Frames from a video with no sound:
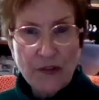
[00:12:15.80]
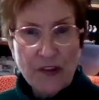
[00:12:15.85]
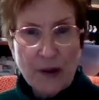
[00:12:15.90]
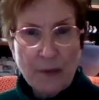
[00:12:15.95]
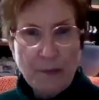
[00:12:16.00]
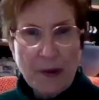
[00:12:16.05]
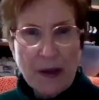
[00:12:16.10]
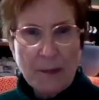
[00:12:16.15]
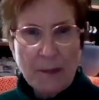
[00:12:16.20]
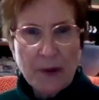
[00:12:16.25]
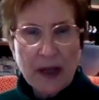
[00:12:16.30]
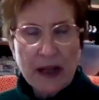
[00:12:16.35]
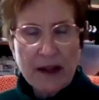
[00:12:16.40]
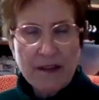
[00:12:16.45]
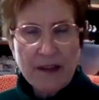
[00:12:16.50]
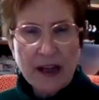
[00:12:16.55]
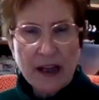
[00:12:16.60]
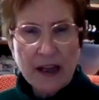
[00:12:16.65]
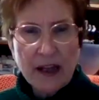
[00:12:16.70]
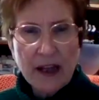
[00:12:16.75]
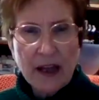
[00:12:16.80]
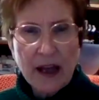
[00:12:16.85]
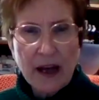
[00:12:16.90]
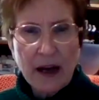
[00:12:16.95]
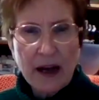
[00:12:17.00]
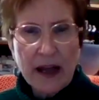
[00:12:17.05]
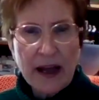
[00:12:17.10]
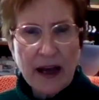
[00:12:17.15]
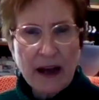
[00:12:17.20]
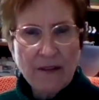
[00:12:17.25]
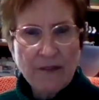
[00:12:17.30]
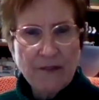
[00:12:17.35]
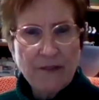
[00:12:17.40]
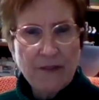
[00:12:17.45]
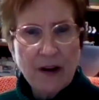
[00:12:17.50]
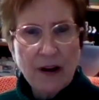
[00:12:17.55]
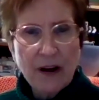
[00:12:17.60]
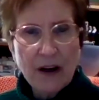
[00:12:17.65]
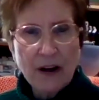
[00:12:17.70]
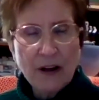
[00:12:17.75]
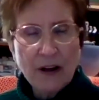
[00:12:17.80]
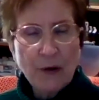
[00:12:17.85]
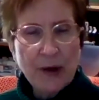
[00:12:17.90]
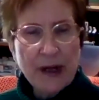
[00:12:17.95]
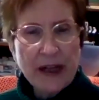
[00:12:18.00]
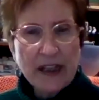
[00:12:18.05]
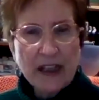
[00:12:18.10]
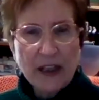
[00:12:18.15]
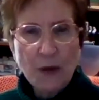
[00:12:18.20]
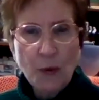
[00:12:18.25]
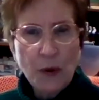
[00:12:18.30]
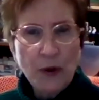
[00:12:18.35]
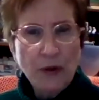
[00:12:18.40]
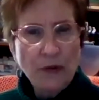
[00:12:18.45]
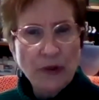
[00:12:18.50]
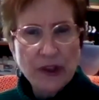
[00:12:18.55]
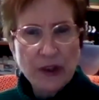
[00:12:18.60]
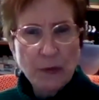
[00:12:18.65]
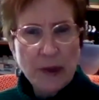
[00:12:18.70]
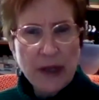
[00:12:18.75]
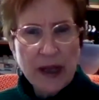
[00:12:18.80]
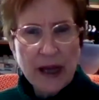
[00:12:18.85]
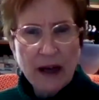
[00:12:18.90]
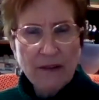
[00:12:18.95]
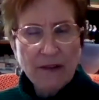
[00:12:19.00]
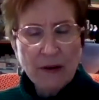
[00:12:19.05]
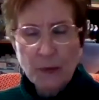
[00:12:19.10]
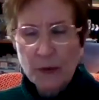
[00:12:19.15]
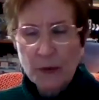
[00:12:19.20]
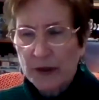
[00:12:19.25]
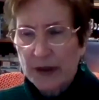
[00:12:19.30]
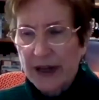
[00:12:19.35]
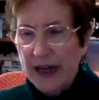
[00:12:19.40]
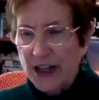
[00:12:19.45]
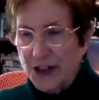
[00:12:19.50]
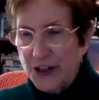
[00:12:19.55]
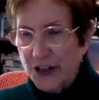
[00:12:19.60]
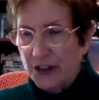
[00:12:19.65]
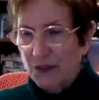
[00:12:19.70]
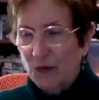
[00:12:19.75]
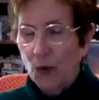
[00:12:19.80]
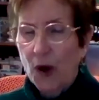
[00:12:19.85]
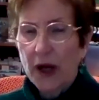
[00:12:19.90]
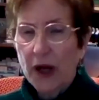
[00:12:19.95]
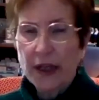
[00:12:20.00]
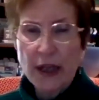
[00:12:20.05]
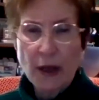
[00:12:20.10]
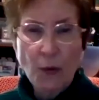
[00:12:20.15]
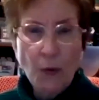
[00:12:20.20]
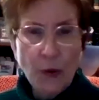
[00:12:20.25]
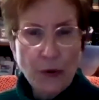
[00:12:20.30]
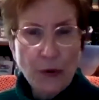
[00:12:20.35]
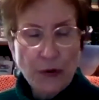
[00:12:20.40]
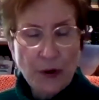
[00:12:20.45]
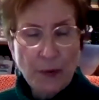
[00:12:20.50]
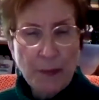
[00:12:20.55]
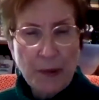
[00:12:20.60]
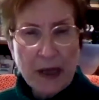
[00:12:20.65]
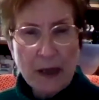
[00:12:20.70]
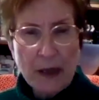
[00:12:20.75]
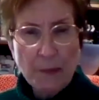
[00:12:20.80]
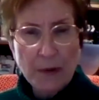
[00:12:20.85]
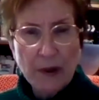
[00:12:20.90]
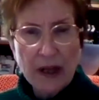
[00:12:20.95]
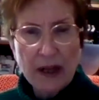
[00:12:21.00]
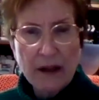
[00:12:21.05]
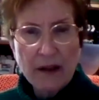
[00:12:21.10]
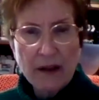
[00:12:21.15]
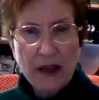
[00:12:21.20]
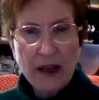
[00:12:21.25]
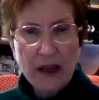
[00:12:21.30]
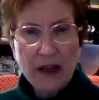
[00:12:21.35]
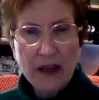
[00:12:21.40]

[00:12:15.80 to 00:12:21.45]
And people, I think, are greatly wounded. We're a nation of walking wounded people, I think.